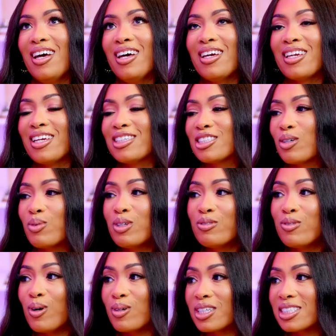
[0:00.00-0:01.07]
Again, so we
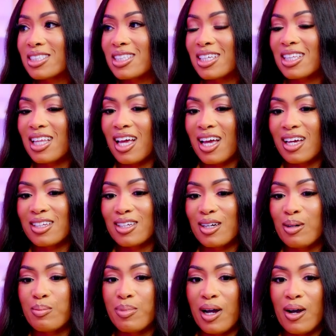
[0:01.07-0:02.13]
focused a lot
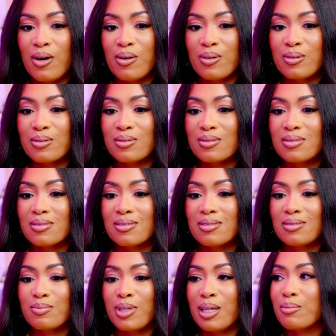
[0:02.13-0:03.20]
about
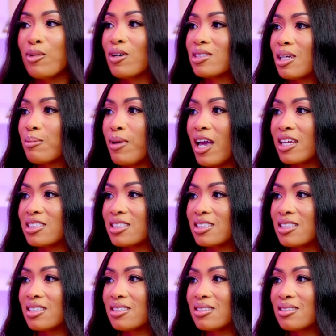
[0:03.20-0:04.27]
being
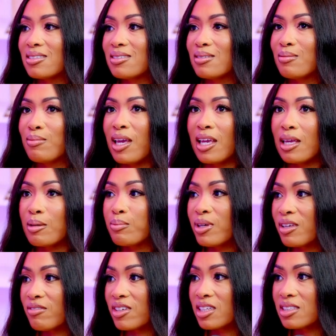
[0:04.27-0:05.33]
multi-passionate, making
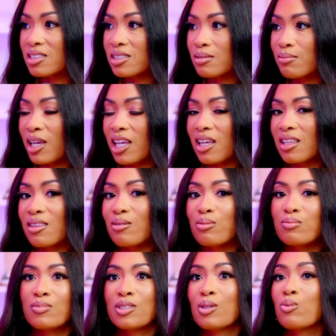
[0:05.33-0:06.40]
pivots, making
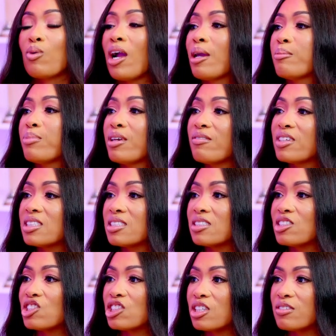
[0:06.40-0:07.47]
the right pivots
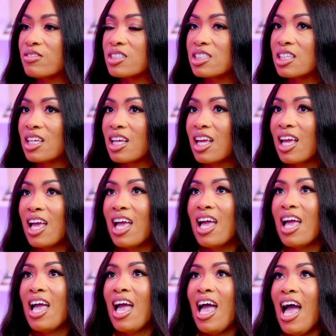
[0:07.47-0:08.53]
and shifts.
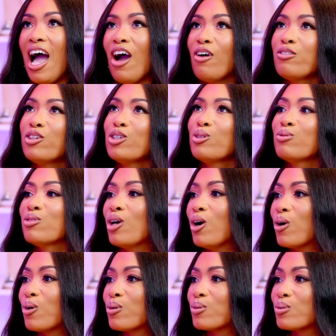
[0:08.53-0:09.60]
How do you
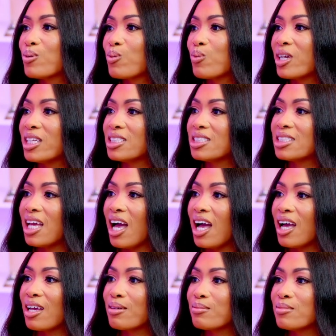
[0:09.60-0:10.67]
know when it's
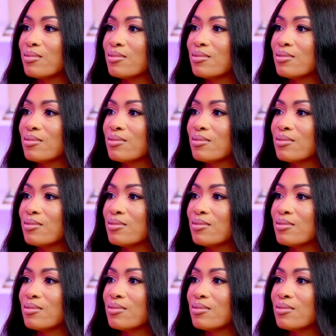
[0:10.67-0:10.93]
time